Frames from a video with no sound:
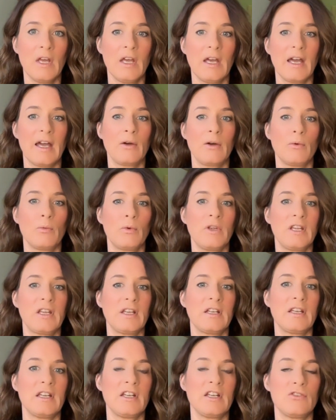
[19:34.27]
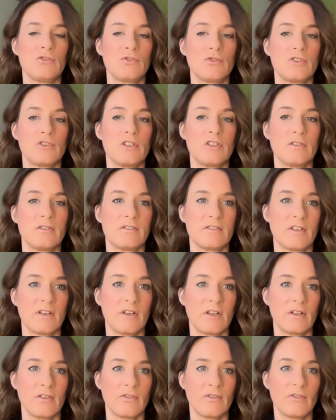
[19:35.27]
how we can introduce
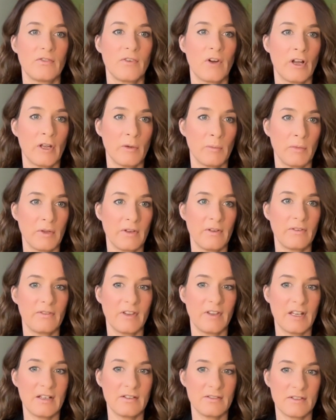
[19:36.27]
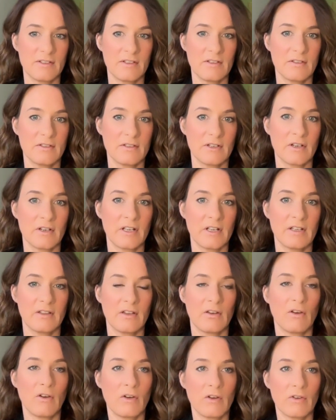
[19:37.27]
certain fibers into the diet
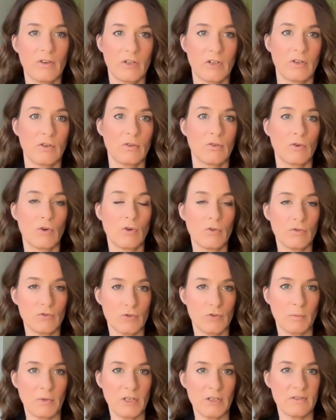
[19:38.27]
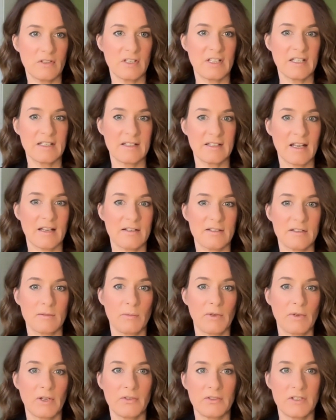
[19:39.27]
that aren't going to contribute to this gas
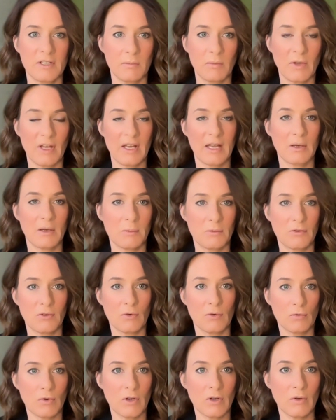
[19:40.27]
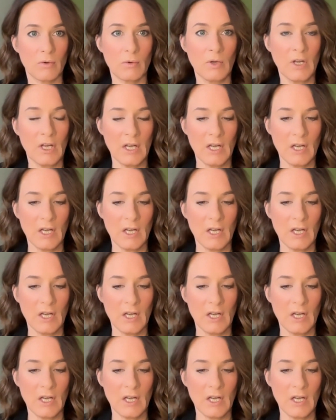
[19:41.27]
and bloating, but help to grow